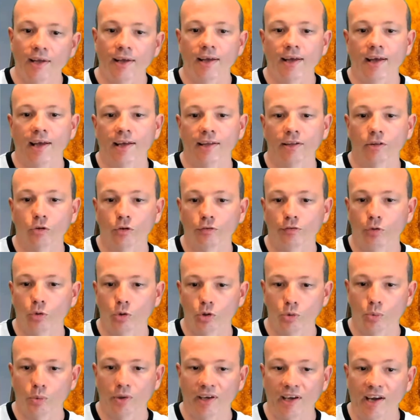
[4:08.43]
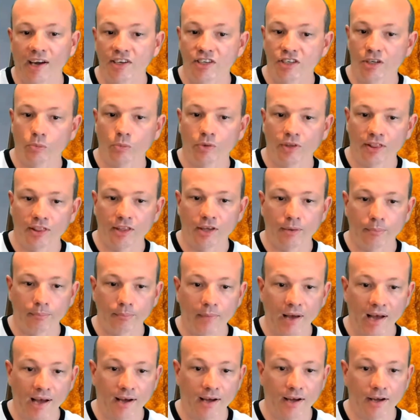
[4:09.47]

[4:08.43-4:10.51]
and look forward to engaging with them